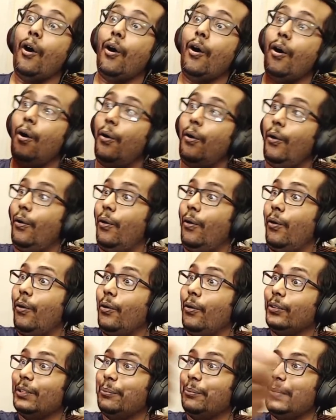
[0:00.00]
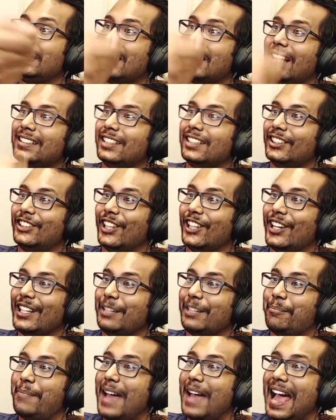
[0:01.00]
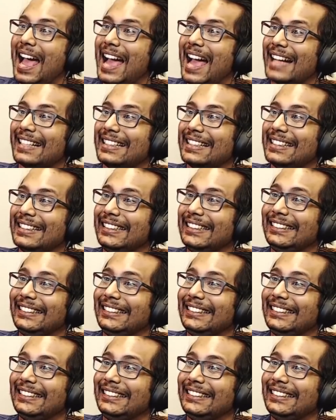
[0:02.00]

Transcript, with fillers: Oh, the missiles are turning back.